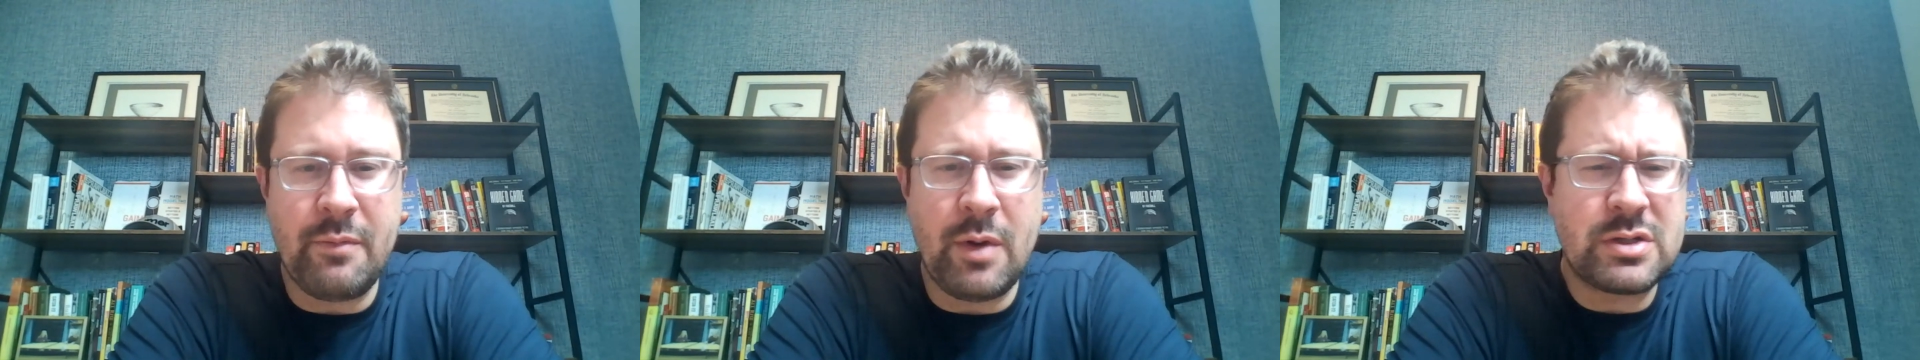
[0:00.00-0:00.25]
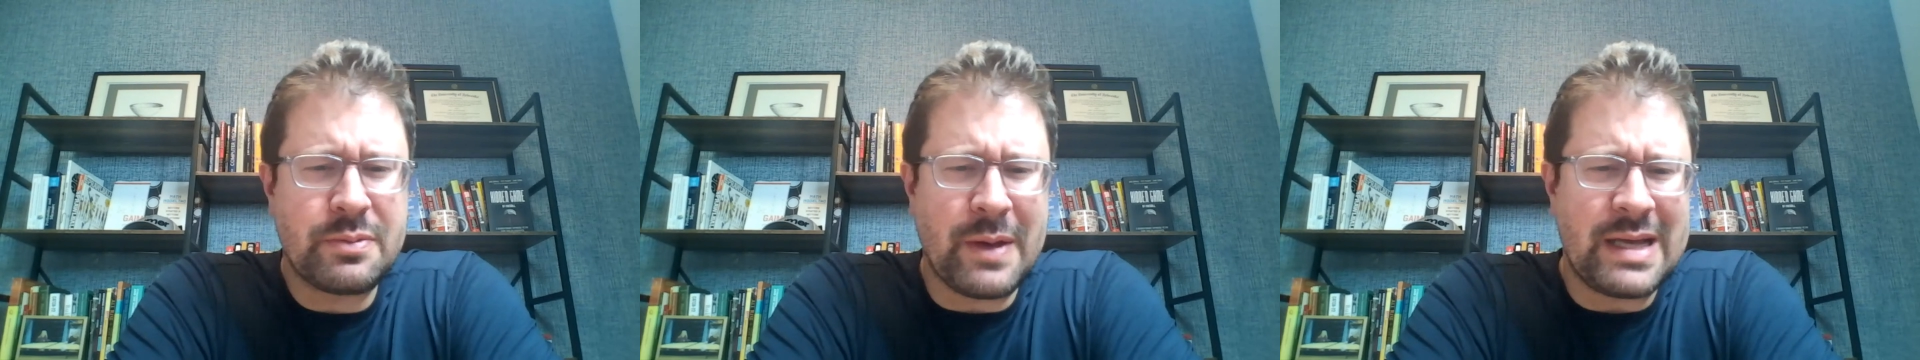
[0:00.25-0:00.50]

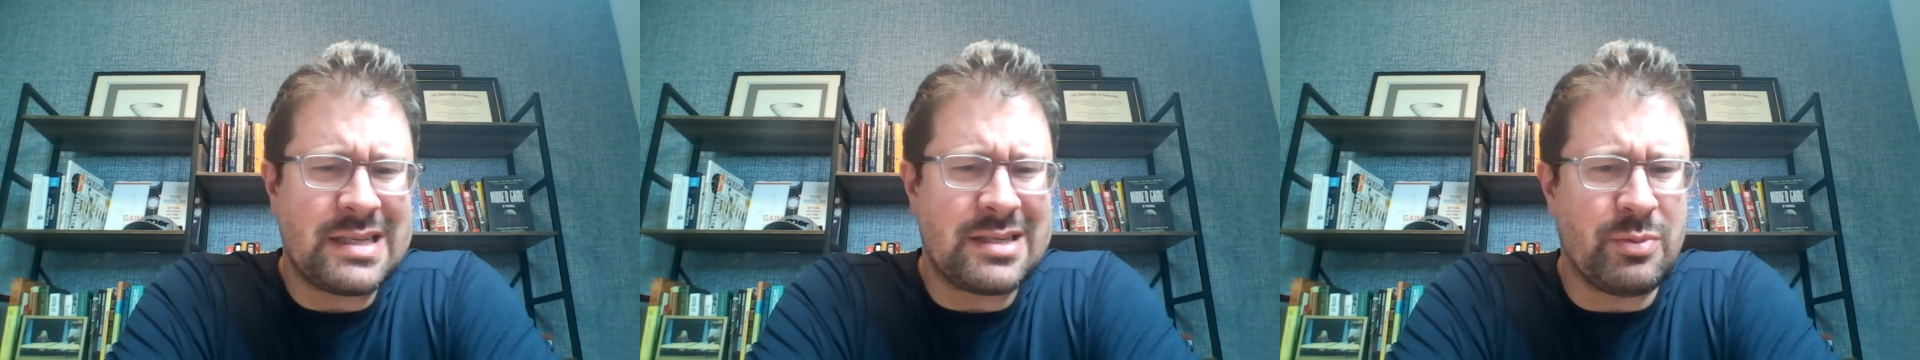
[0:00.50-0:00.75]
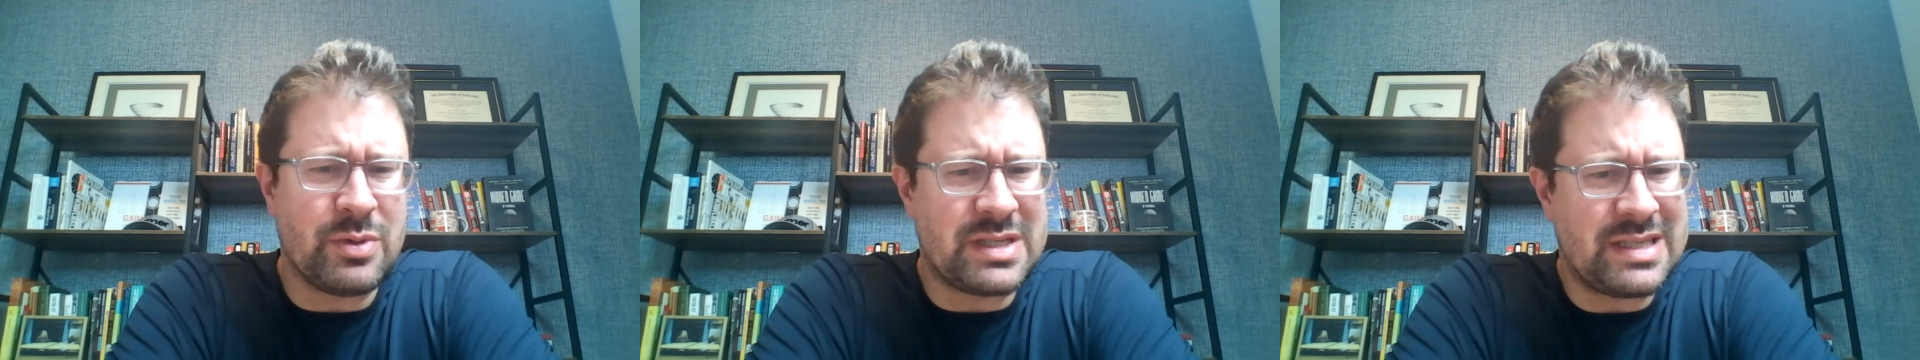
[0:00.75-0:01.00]
Most
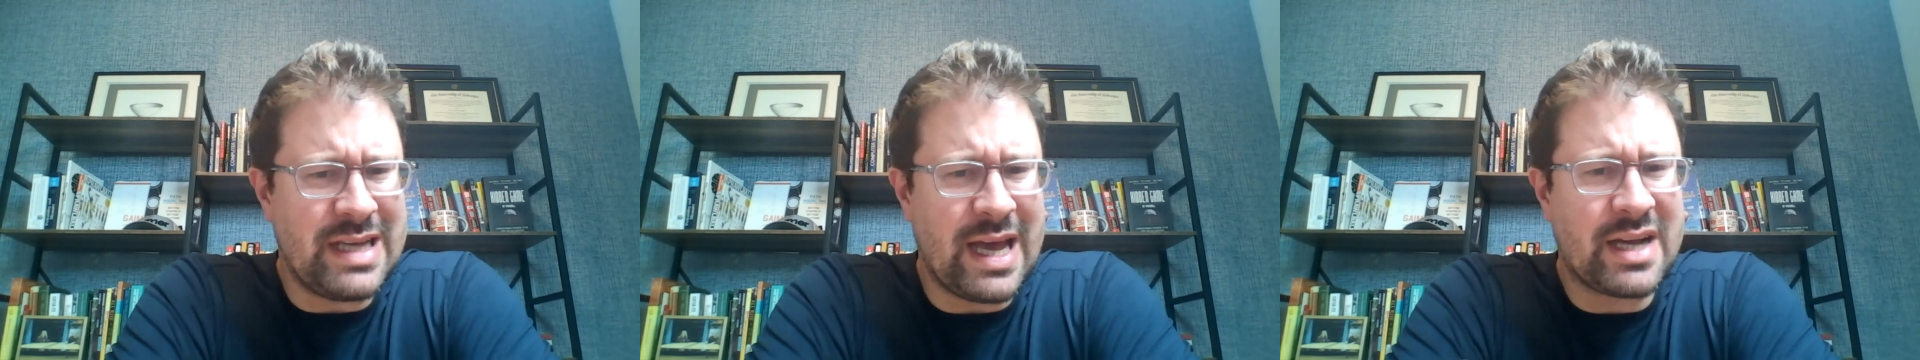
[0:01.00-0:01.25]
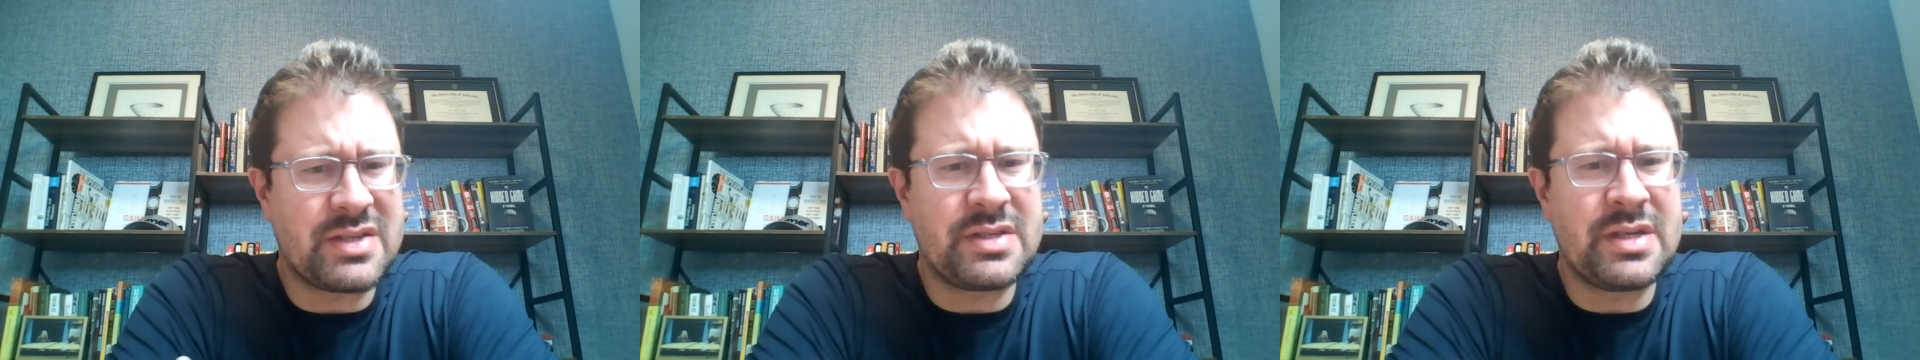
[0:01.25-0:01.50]
places was
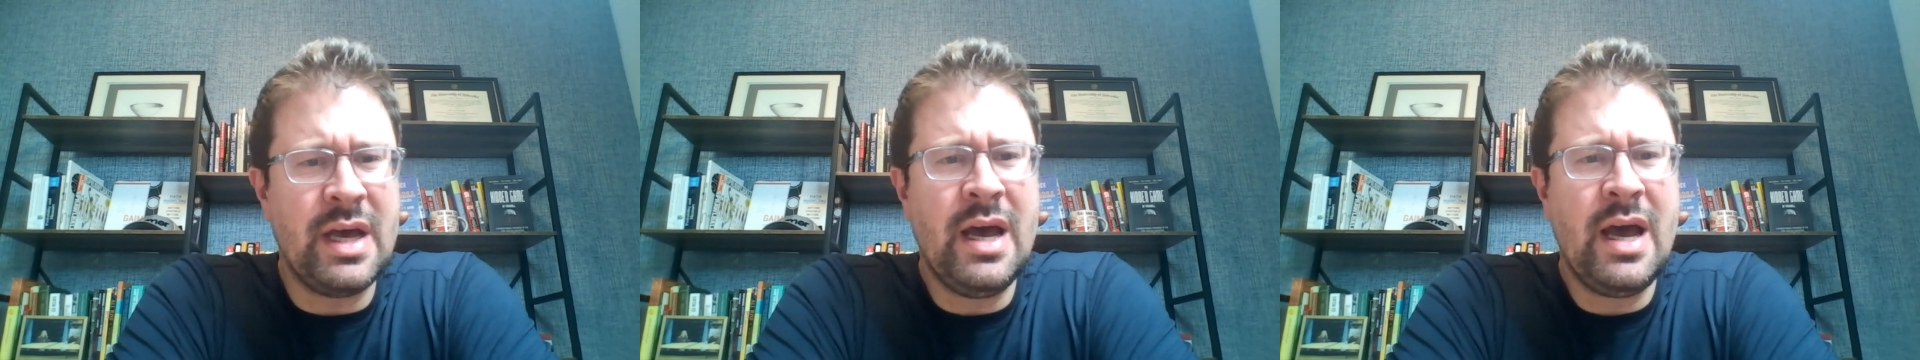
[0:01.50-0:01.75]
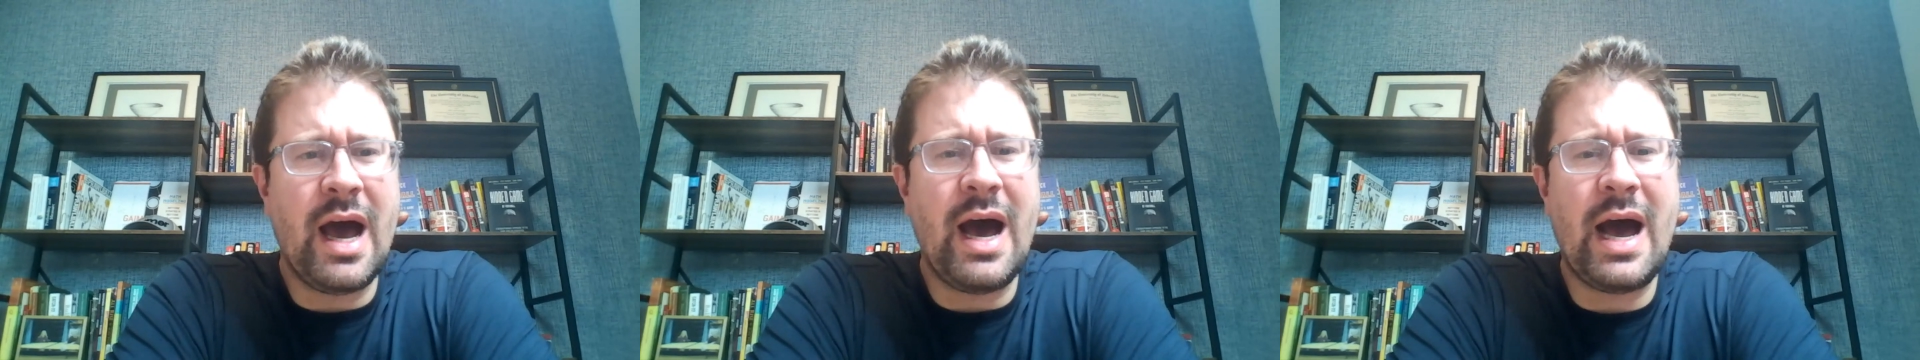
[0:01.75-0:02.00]
6
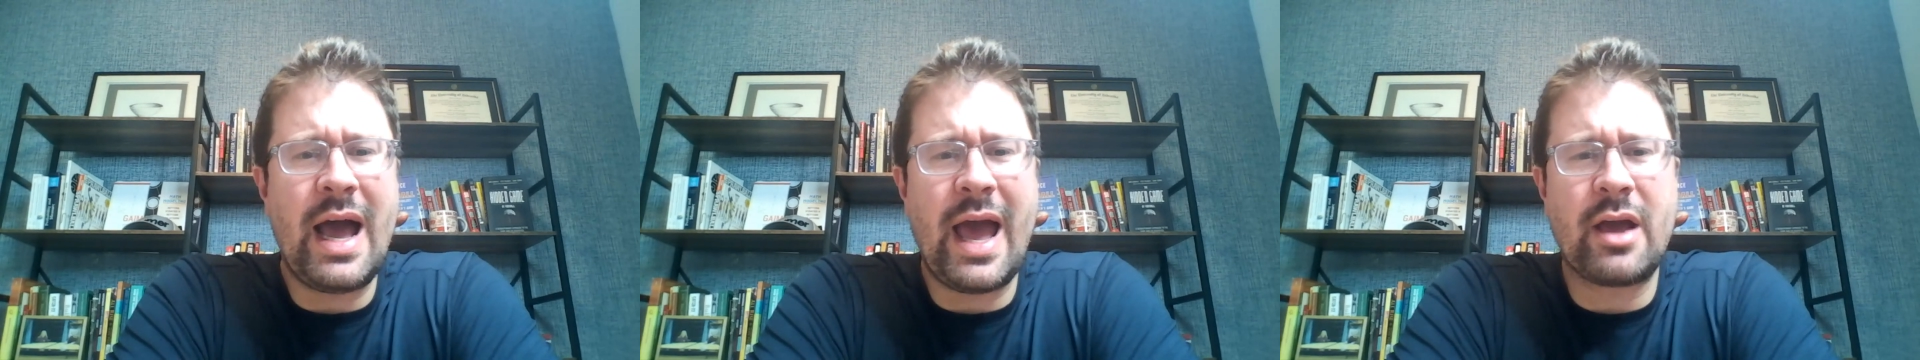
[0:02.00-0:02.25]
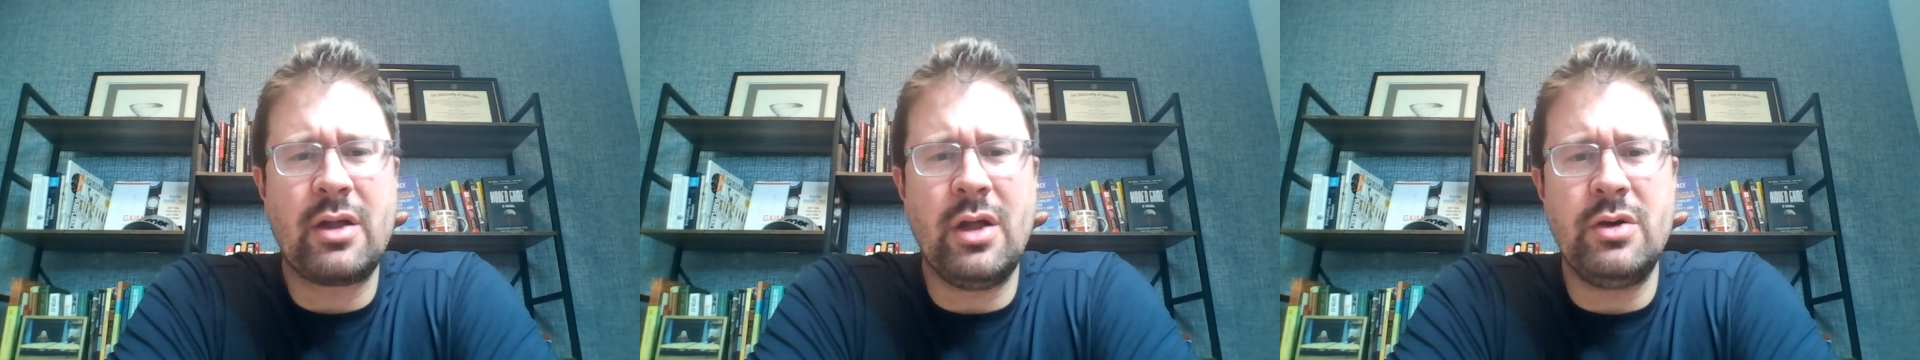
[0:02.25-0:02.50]

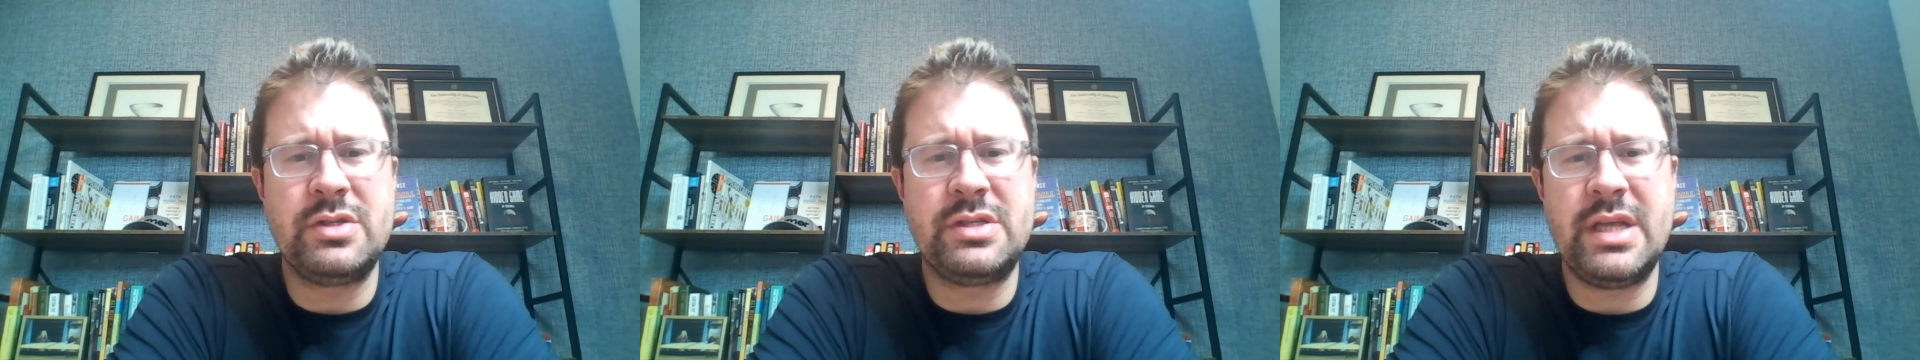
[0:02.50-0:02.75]
at close.